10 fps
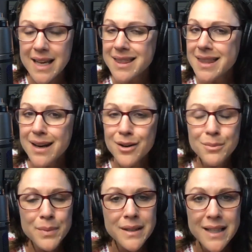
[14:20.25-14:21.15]
and they
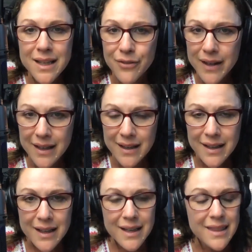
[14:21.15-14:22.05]
aren't believing
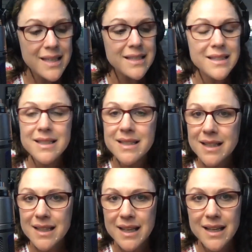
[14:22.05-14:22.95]
these
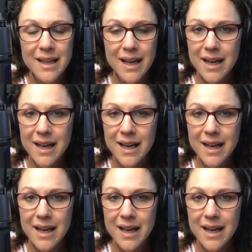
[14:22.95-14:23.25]
silly